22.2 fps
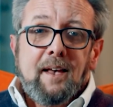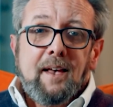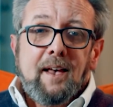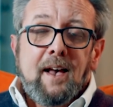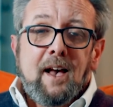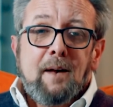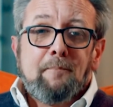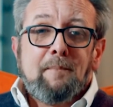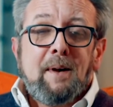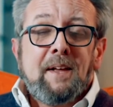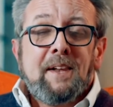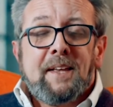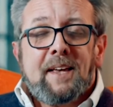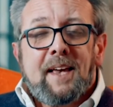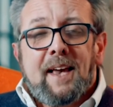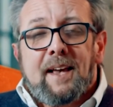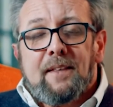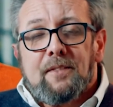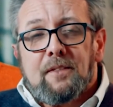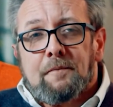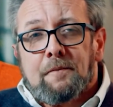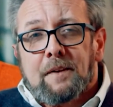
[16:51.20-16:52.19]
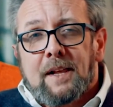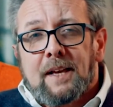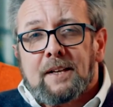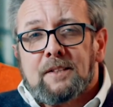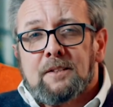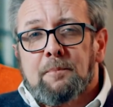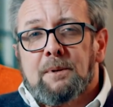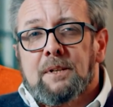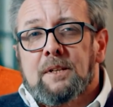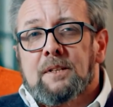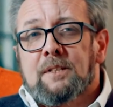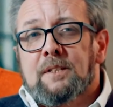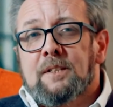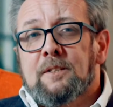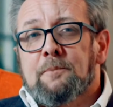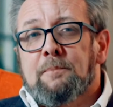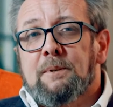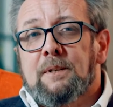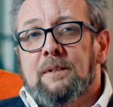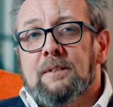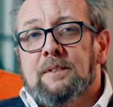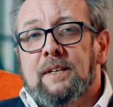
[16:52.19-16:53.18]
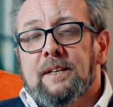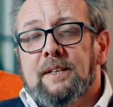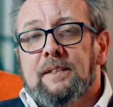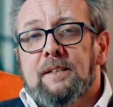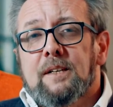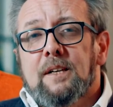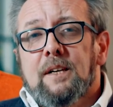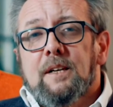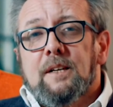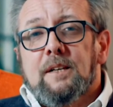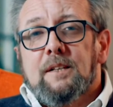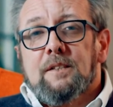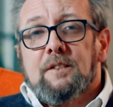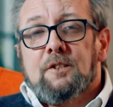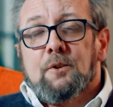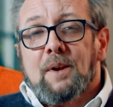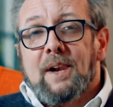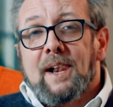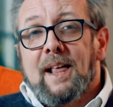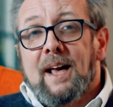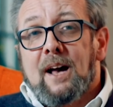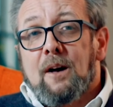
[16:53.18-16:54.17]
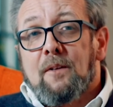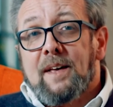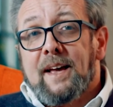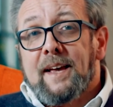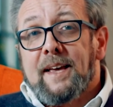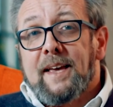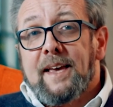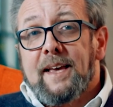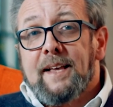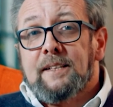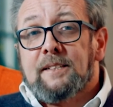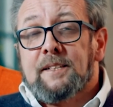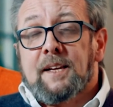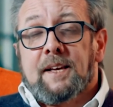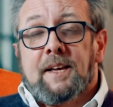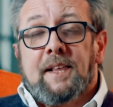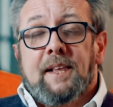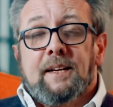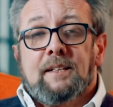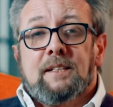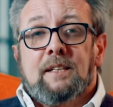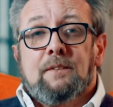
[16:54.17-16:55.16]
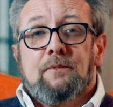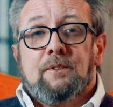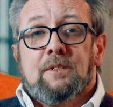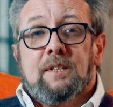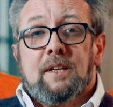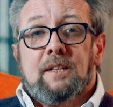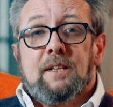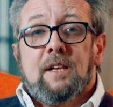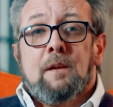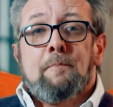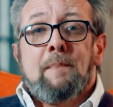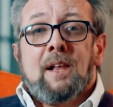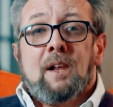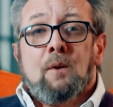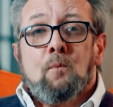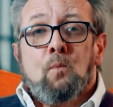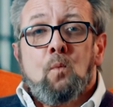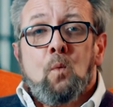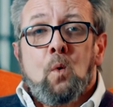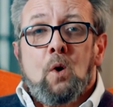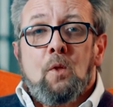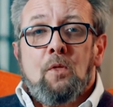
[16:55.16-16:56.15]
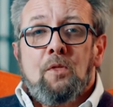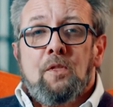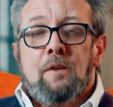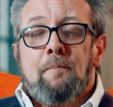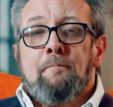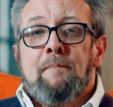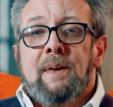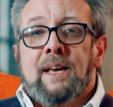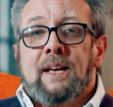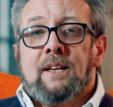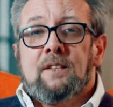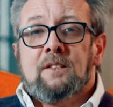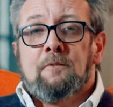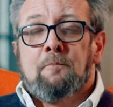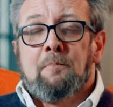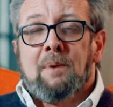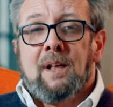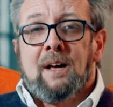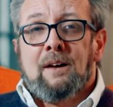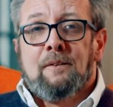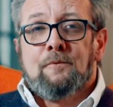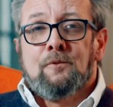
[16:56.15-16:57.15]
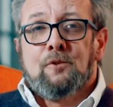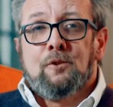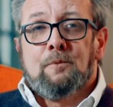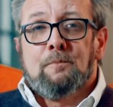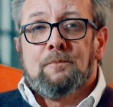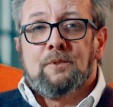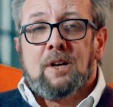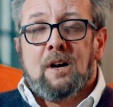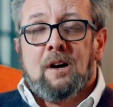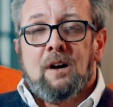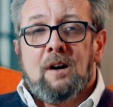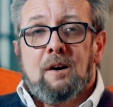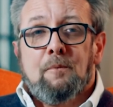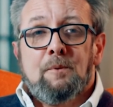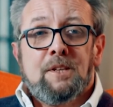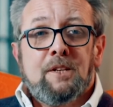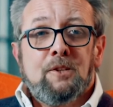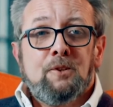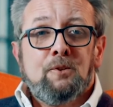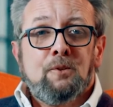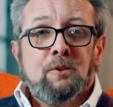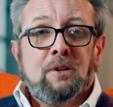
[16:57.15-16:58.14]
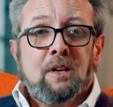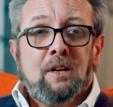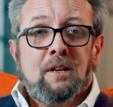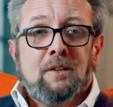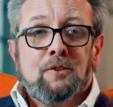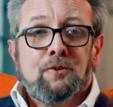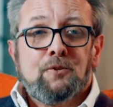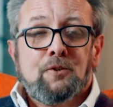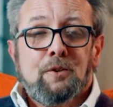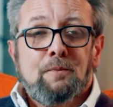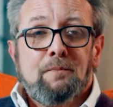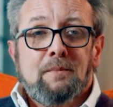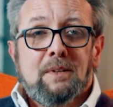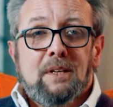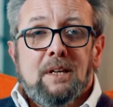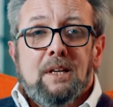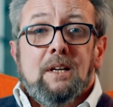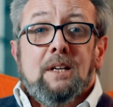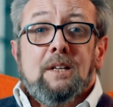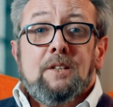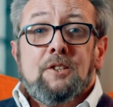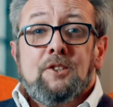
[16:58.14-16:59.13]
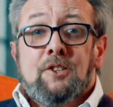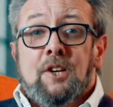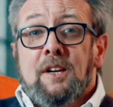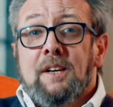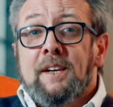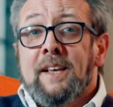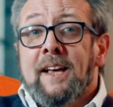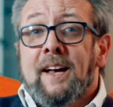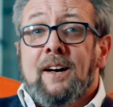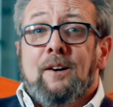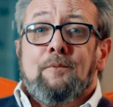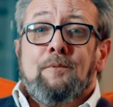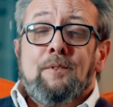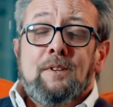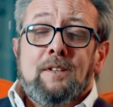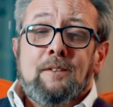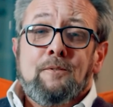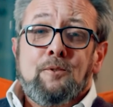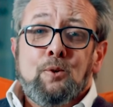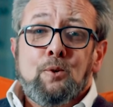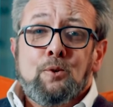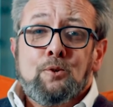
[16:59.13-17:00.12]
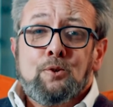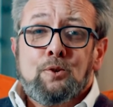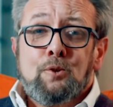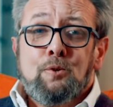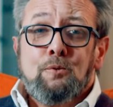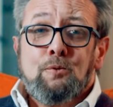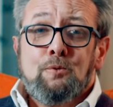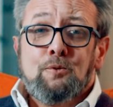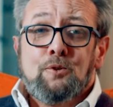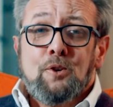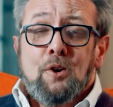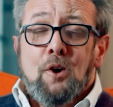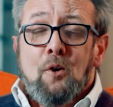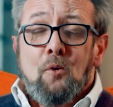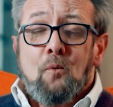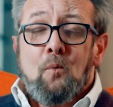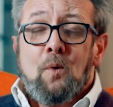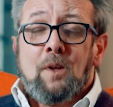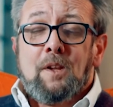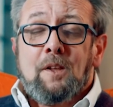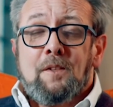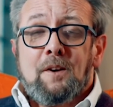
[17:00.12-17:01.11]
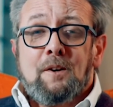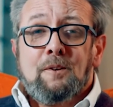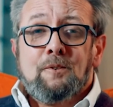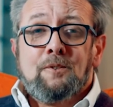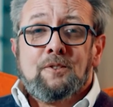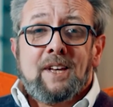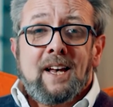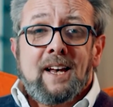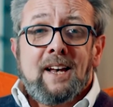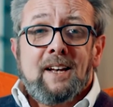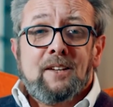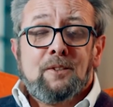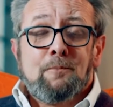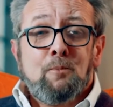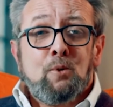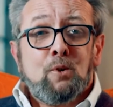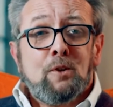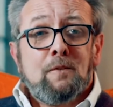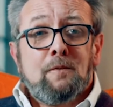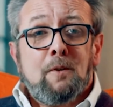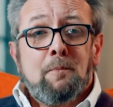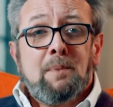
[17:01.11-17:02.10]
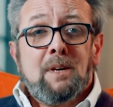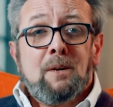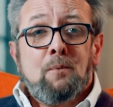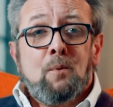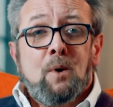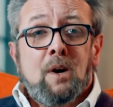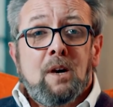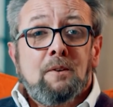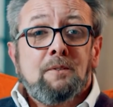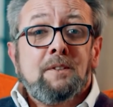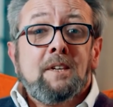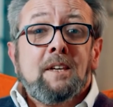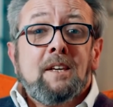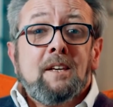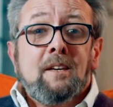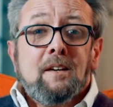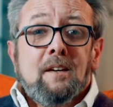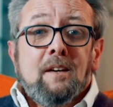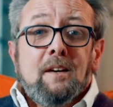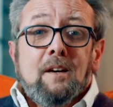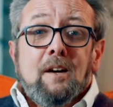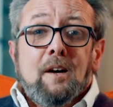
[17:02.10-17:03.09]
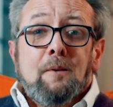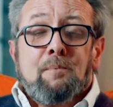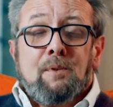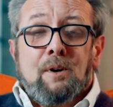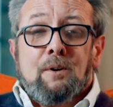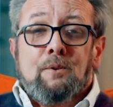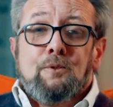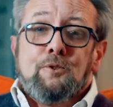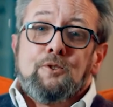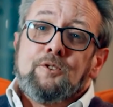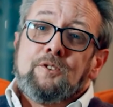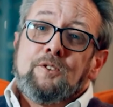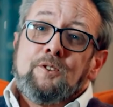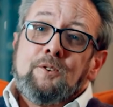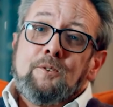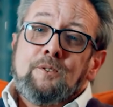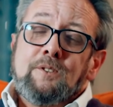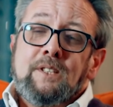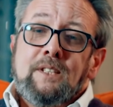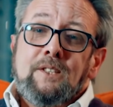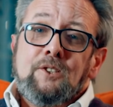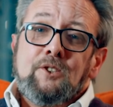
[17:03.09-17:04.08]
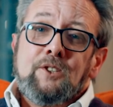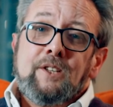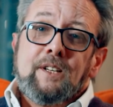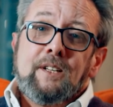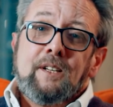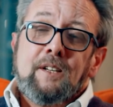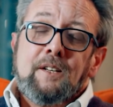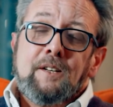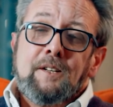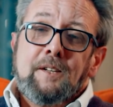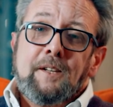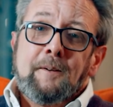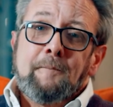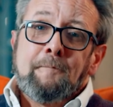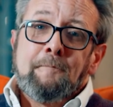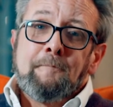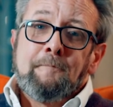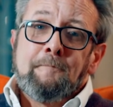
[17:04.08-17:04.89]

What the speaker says: And again, the flexibility is built in to allow that interconnectivity no matter what the mix of platforms are within your classroom. Certainly helpful if your school's one of those that has more of a BYOD approach to your teaching and learning.